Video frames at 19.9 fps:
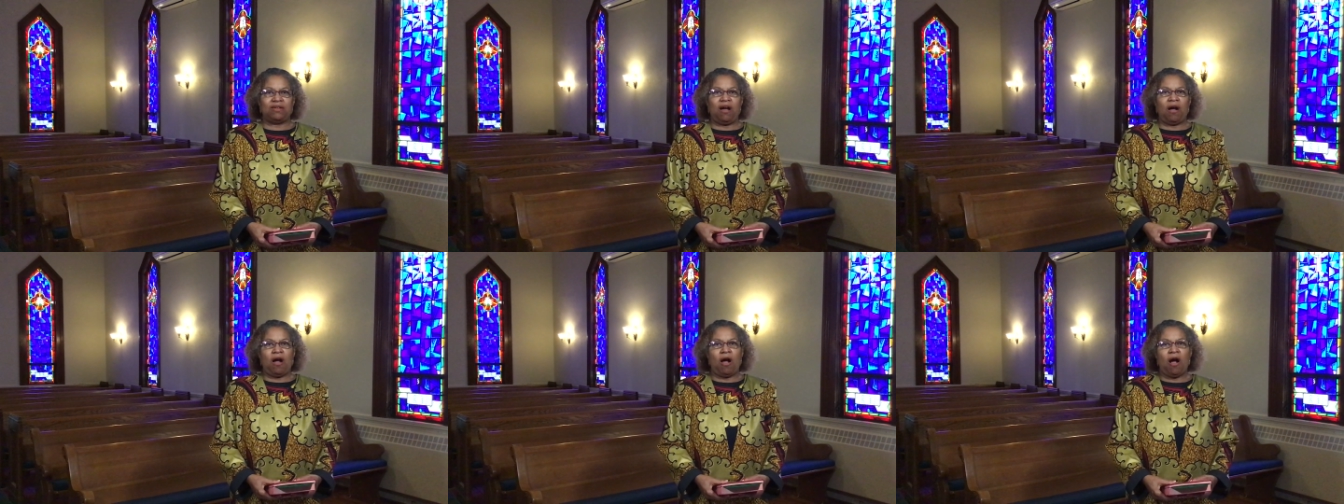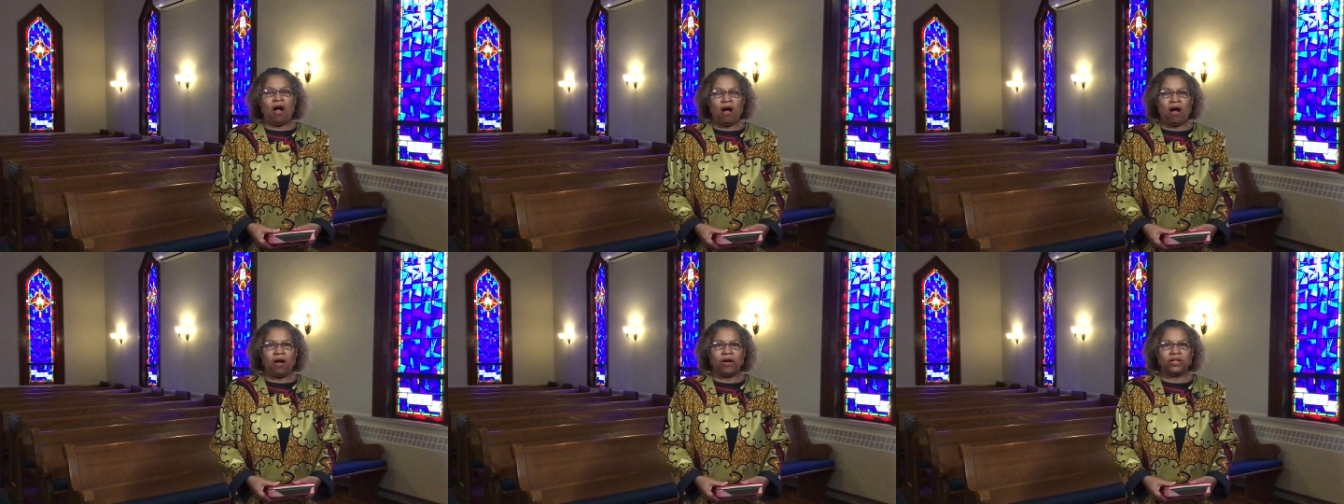a
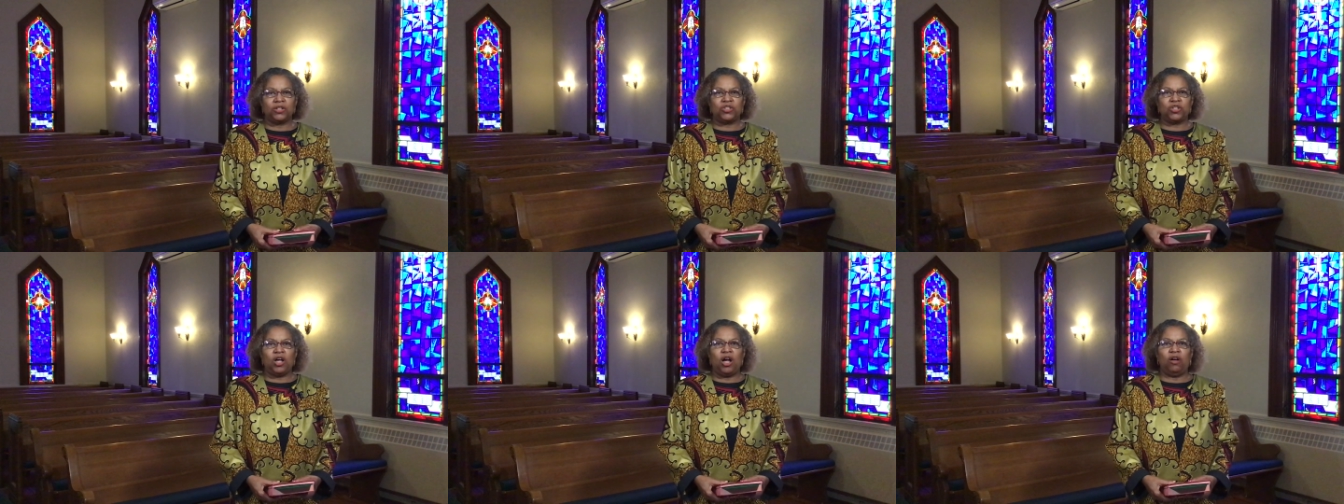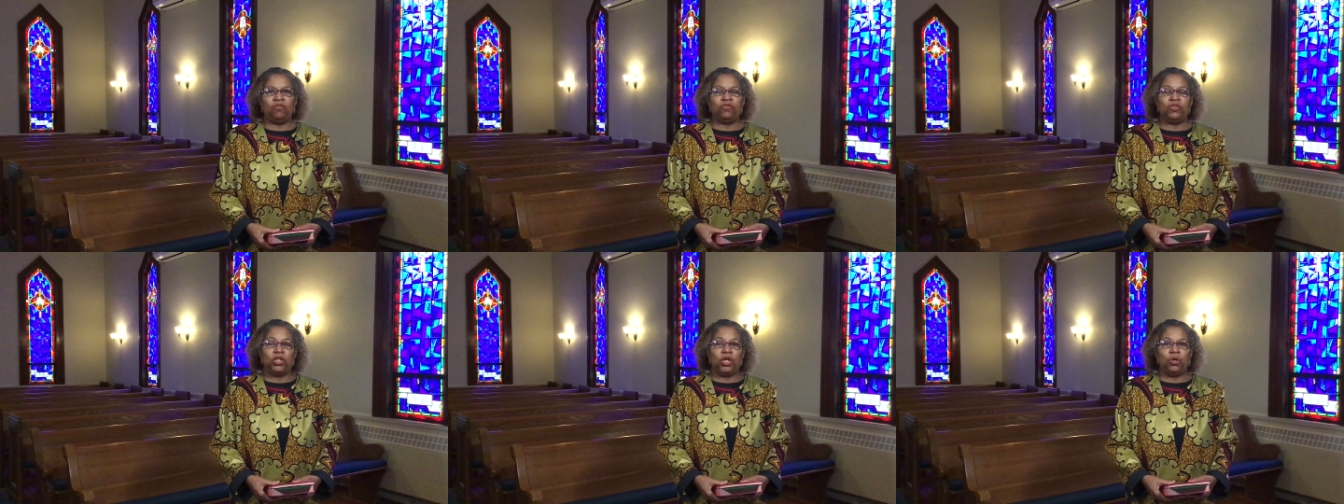heart
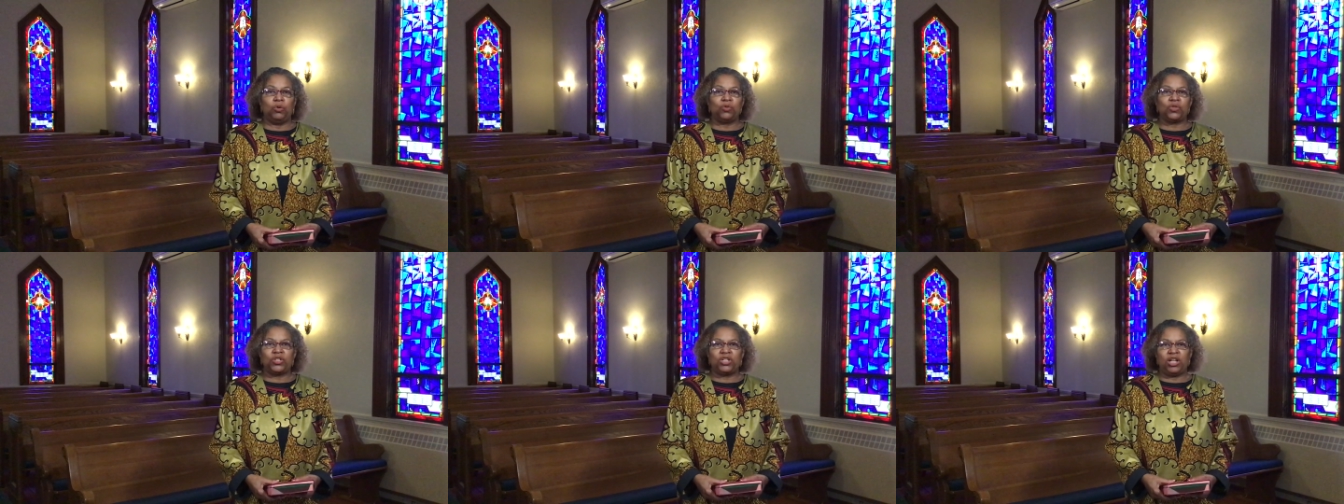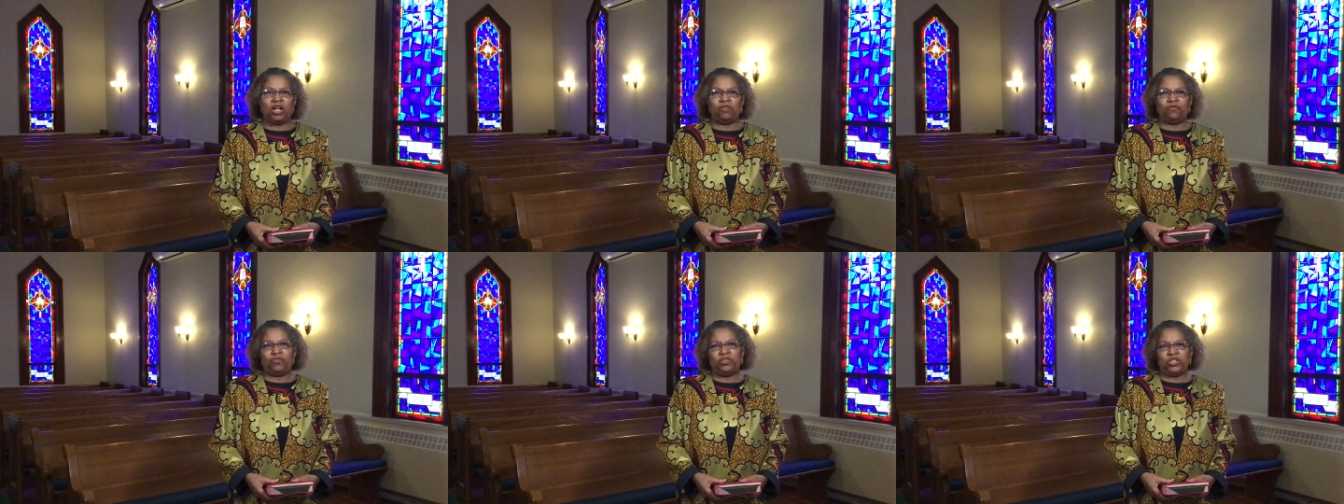of low
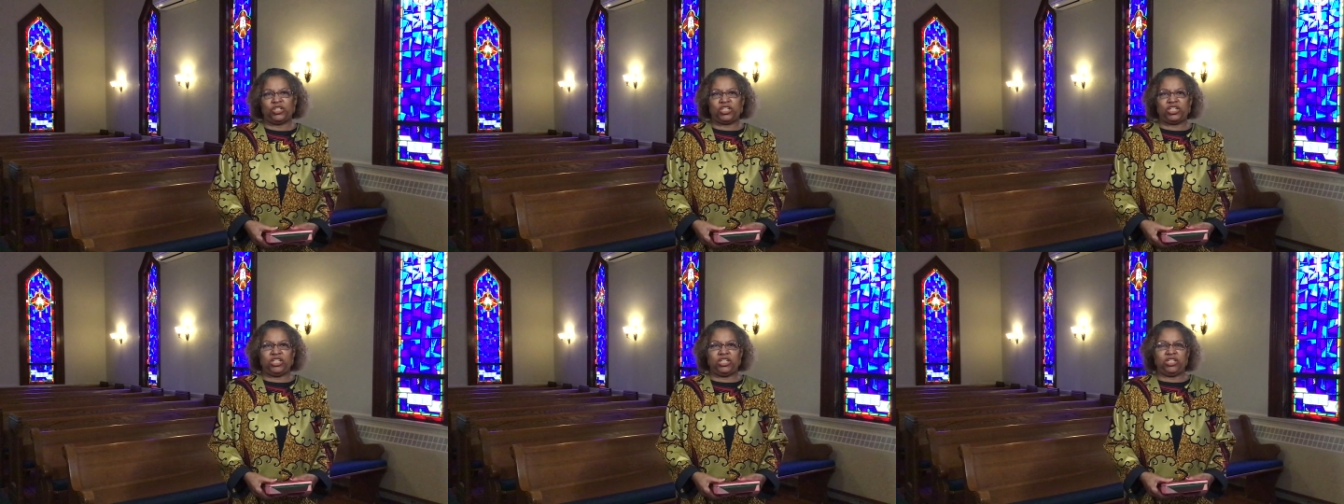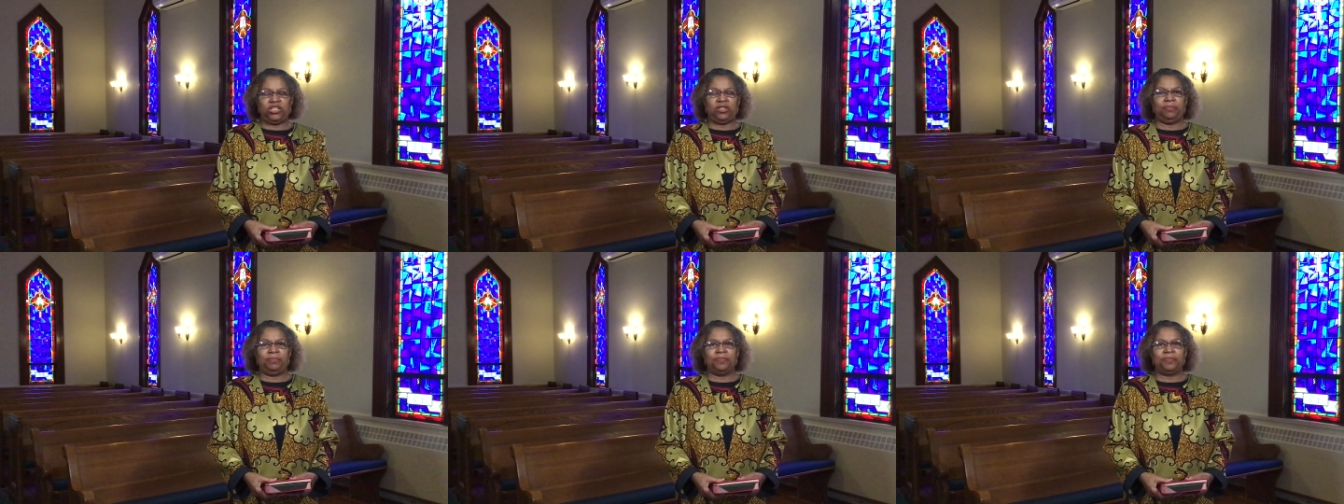
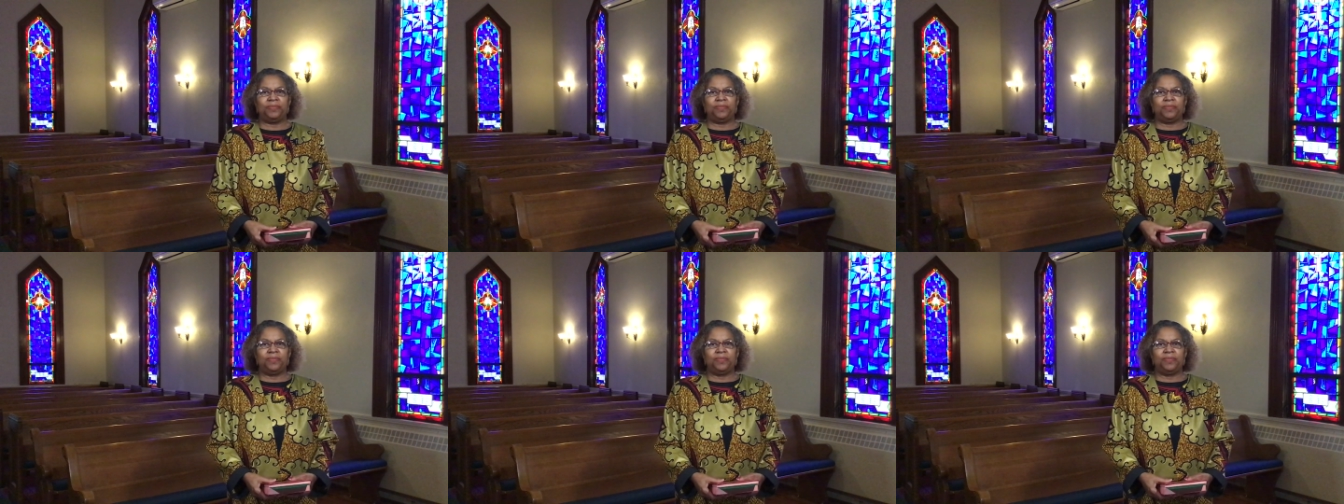self-esteem.